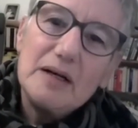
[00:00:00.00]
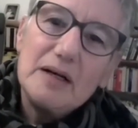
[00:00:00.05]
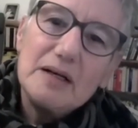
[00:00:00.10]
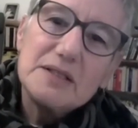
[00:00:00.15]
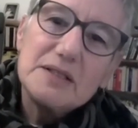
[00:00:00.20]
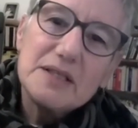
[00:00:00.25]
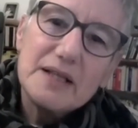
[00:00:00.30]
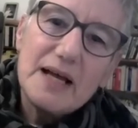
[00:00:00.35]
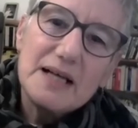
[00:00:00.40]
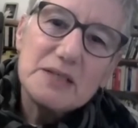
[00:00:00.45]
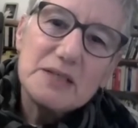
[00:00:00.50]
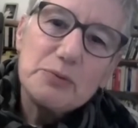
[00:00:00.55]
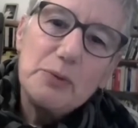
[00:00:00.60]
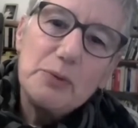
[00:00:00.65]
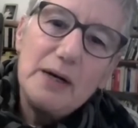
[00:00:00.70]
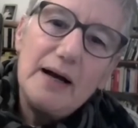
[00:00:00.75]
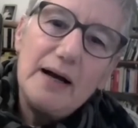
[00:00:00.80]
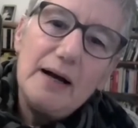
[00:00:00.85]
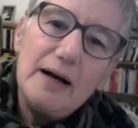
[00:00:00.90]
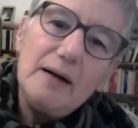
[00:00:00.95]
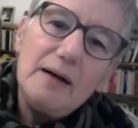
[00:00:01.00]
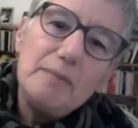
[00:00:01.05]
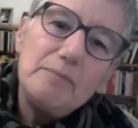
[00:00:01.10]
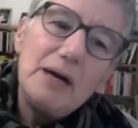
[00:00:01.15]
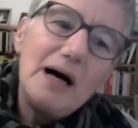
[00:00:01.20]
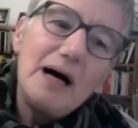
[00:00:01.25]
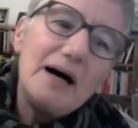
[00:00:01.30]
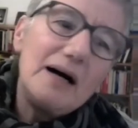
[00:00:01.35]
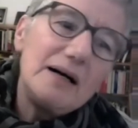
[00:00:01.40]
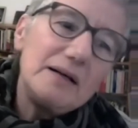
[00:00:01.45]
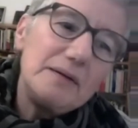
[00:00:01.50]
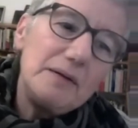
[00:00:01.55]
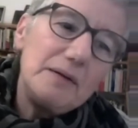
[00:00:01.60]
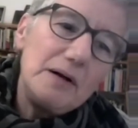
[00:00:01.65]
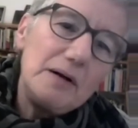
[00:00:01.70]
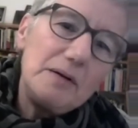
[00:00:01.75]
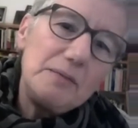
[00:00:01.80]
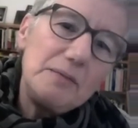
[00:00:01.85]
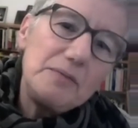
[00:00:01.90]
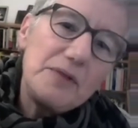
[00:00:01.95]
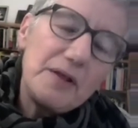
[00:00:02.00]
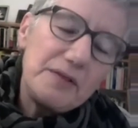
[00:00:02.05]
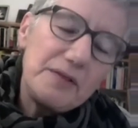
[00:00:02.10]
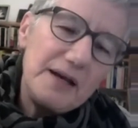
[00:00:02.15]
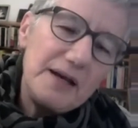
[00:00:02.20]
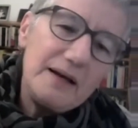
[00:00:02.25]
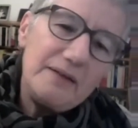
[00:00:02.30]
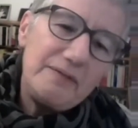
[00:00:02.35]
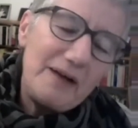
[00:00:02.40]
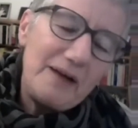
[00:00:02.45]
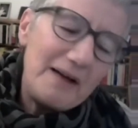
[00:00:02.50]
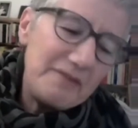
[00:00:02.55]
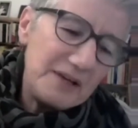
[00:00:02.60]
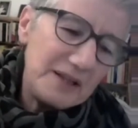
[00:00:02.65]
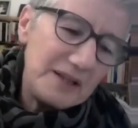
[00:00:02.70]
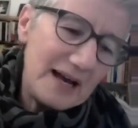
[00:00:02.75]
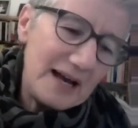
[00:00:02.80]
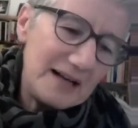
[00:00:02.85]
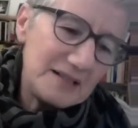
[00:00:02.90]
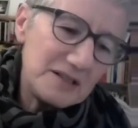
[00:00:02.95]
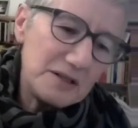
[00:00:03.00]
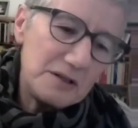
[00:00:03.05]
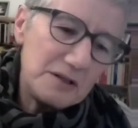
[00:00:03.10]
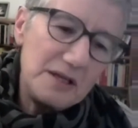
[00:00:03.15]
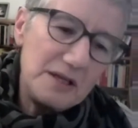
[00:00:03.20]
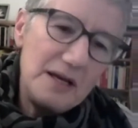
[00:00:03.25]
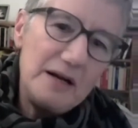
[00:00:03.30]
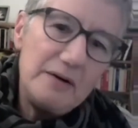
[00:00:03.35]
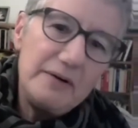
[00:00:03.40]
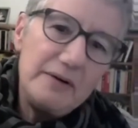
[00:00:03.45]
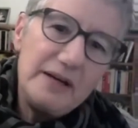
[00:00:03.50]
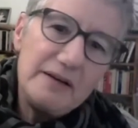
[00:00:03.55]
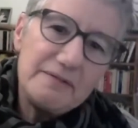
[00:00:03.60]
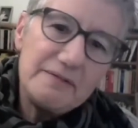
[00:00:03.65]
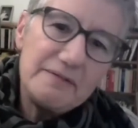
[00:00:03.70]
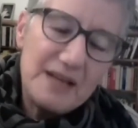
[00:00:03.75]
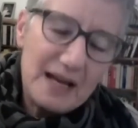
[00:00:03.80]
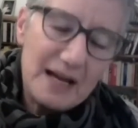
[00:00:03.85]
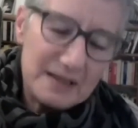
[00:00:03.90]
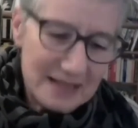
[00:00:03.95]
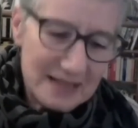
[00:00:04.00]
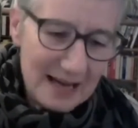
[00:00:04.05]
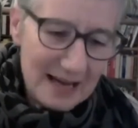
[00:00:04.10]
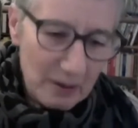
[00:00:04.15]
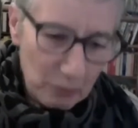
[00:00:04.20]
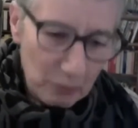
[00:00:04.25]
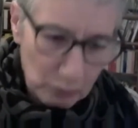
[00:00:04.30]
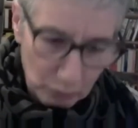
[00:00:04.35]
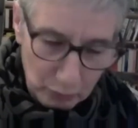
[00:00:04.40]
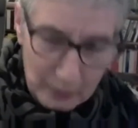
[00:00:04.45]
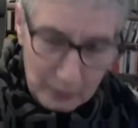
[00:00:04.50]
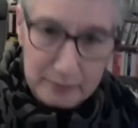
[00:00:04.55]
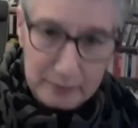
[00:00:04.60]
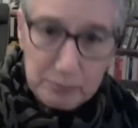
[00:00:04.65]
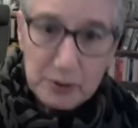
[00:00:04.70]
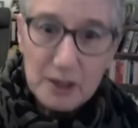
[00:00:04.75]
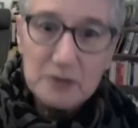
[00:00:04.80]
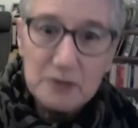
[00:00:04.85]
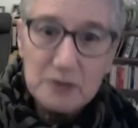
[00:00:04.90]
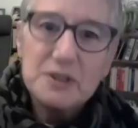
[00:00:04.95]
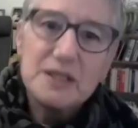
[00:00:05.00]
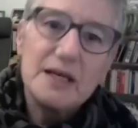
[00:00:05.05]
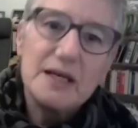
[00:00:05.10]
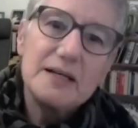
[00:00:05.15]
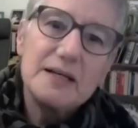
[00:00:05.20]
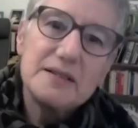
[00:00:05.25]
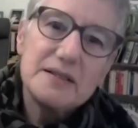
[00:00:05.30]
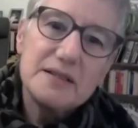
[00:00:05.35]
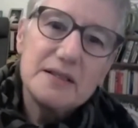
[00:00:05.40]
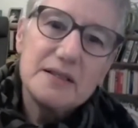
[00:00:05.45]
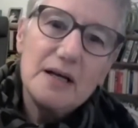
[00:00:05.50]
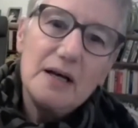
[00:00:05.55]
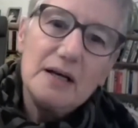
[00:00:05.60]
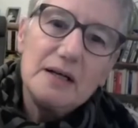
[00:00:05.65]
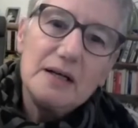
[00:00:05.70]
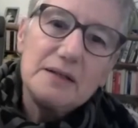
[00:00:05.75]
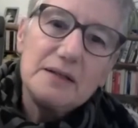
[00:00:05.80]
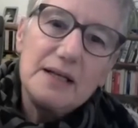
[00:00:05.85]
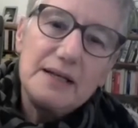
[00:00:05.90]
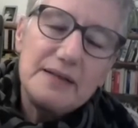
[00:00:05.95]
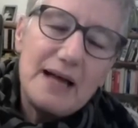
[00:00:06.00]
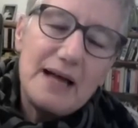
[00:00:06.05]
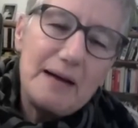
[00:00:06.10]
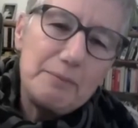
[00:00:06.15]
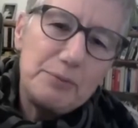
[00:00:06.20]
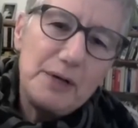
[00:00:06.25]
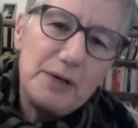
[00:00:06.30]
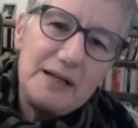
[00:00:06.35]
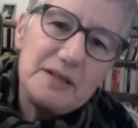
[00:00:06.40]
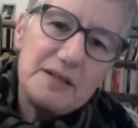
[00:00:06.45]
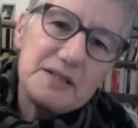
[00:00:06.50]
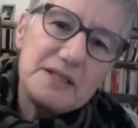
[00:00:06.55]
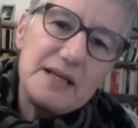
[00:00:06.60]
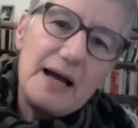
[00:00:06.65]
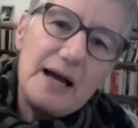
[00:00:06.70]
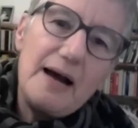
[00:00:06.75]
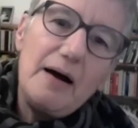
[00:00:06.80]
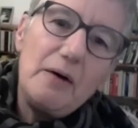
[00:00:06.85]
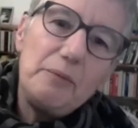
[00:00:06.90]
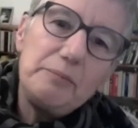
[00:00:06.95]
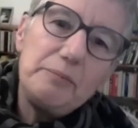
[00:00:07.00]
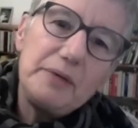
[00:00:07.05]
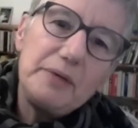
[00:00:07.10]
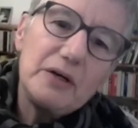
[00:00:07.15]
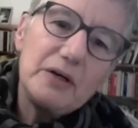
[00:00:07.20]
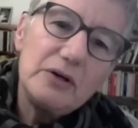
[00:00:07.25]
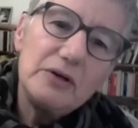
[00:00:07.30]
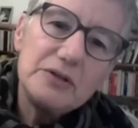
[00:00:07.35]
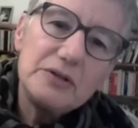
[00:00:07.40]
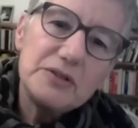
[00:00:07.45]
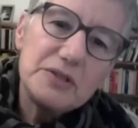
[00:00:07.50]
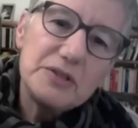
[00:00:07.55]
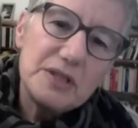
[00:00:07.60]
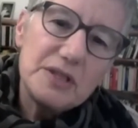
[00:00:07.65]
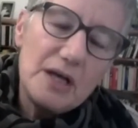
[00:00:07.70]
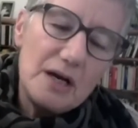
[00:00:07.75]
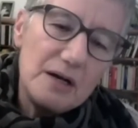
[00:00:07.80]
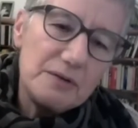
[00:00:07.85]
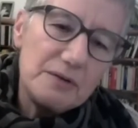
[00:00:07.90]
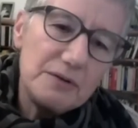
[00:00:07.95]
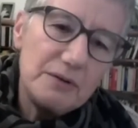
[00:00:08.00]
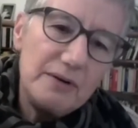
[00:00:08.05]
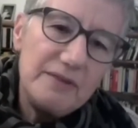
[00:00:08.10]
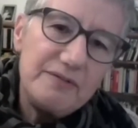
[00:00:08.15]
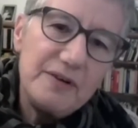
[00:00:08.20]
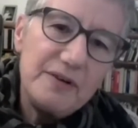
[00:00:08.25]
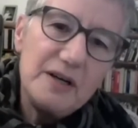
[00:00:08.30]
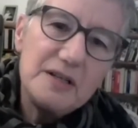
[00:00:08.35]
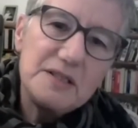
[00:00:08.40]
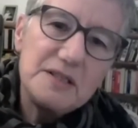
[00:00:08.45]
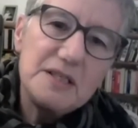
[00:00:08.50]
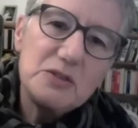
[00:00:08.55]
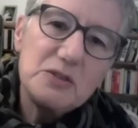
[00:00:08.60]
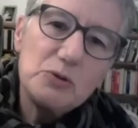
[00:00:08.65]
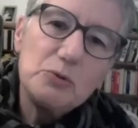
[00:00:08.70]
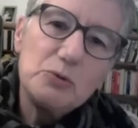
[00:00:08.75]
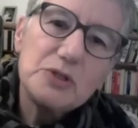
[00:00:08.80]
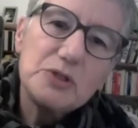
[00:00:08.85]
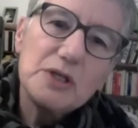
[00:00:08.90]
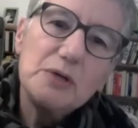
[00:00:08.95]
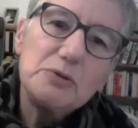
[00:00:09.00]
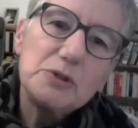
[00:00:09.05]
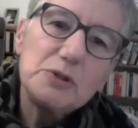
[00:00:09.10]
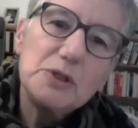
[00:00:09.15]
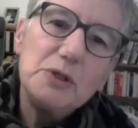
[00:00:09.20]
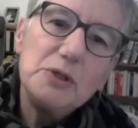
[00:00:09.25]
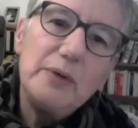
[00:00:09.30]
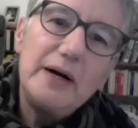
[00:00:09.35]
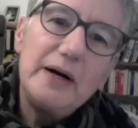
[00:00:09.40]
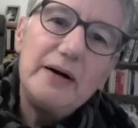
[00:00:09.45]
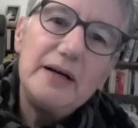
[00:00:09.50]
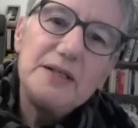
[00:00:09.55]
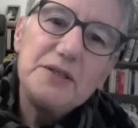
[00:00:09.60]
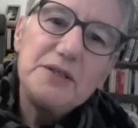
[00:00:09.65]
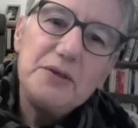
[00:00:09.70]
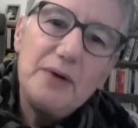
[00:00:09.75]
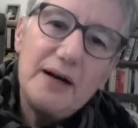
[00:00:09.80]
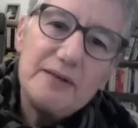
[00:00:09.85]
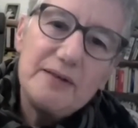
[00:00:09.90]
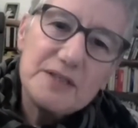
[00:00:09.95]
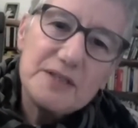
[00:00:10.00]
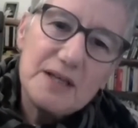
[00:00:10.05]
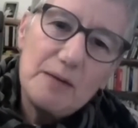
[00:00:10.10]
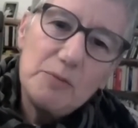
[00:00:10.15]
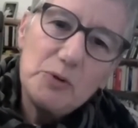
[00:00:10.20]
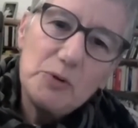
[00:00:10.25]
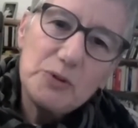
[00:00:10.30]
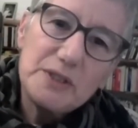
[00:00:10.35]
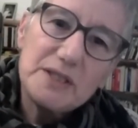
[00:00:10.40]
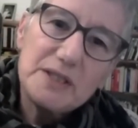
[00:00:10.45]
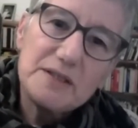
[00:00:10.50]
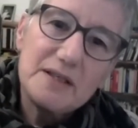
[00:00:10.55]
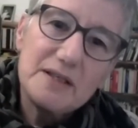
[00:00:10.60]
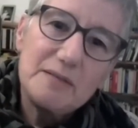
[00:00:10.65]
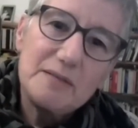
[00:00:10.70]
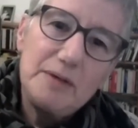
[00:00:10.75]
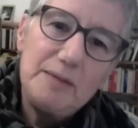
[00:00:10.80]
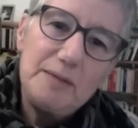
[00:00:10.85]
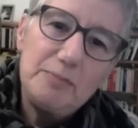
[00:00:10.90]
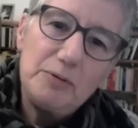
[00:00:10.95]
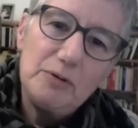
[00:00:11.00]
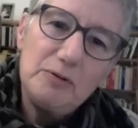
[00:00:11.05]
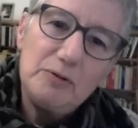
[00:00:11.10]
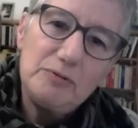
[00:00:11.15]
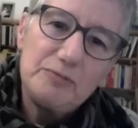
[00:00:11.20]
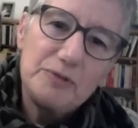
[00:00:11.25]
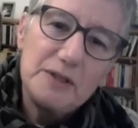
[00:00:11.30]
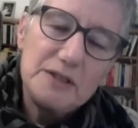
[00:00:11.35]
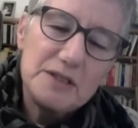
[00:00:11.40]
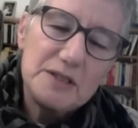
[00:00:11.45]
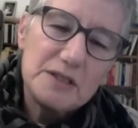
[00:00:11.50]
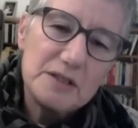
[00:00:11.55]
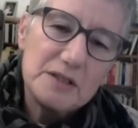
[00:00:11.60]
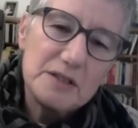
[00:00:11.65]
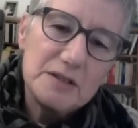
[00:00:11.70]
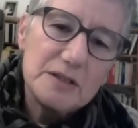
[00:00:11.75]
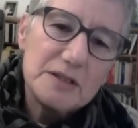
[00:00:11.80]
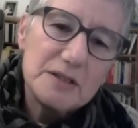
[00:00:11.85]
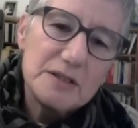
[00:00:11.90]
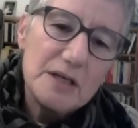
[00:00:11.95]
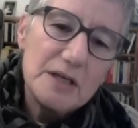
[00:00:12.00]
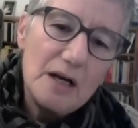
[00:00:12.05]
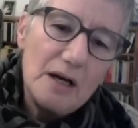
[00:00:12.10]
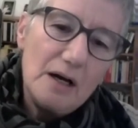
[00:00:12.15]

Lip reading: So that's where, but the thing of having that as a theory of that's how we process, that breaks down because the reverse is also true. Whereas you have some autistic people who, for instance,